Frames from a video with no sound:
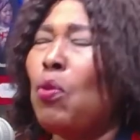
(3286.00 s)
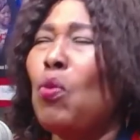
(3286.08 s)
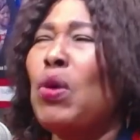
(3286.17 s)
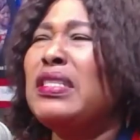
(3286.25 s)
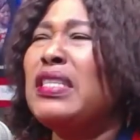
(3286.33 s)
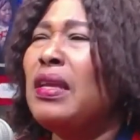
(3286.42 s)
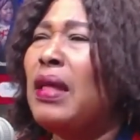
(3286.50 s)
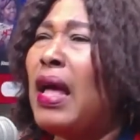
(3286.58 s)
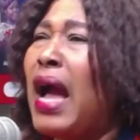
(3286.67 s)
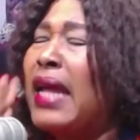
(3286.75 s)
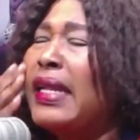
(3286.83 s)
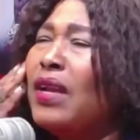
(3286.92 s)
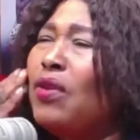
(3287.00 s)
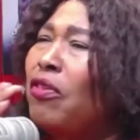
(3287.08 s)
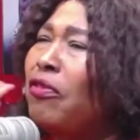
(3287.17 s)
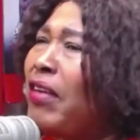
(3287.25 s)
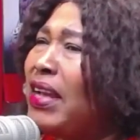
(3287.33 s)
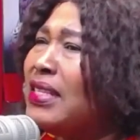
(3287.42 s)
I didn't know
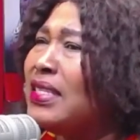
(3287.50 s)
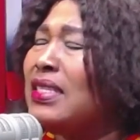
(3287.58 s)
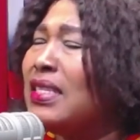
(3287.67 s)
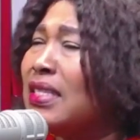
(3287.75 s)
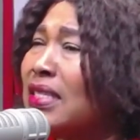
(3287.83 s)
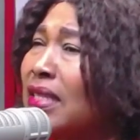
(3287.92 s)
fighting it.